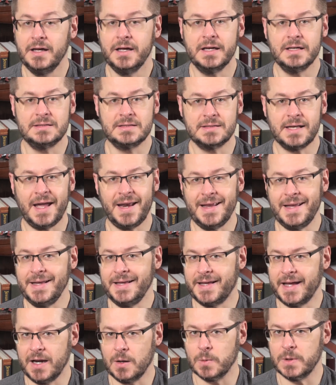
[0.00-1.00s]
He said he
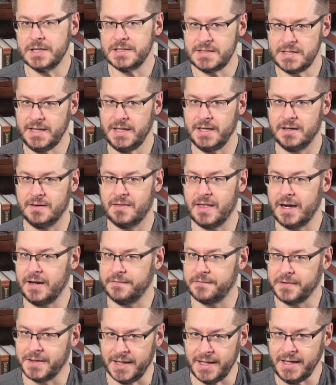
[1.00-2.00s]
guaranteed that
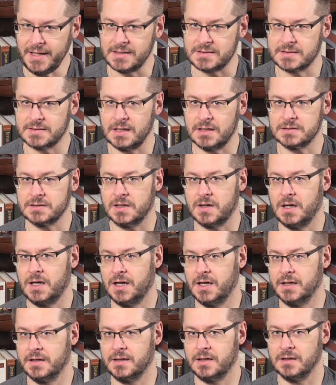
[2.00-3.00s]
if he sucked
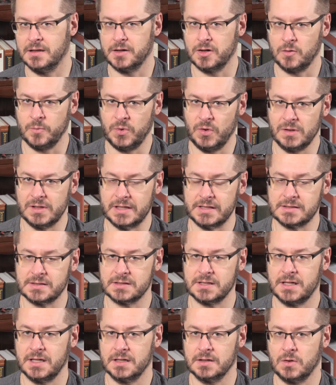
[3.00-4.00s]
on a little boy's
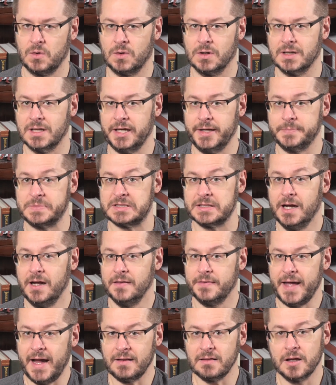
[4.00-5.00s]
tongue or lips,
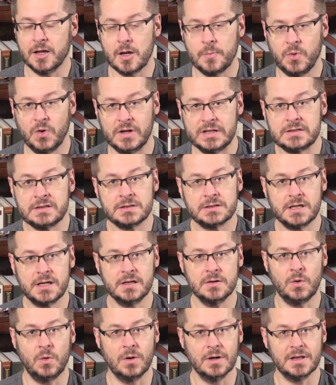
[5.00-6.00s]
that little boy's
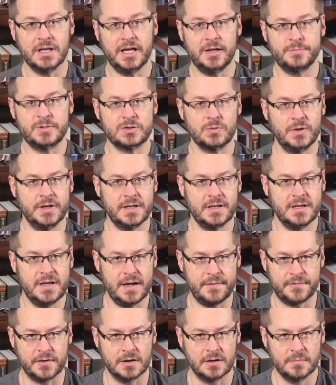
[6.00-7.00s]
tongue or lips would
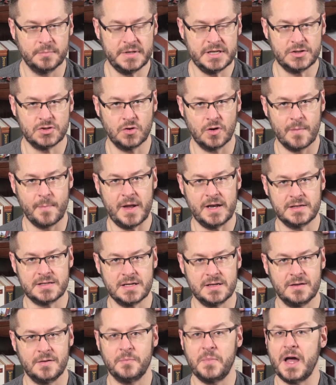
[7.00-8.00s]
never be
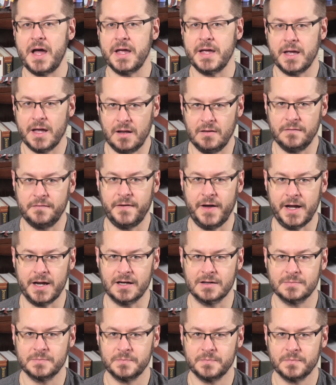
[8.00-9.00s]
tormented by hellfire.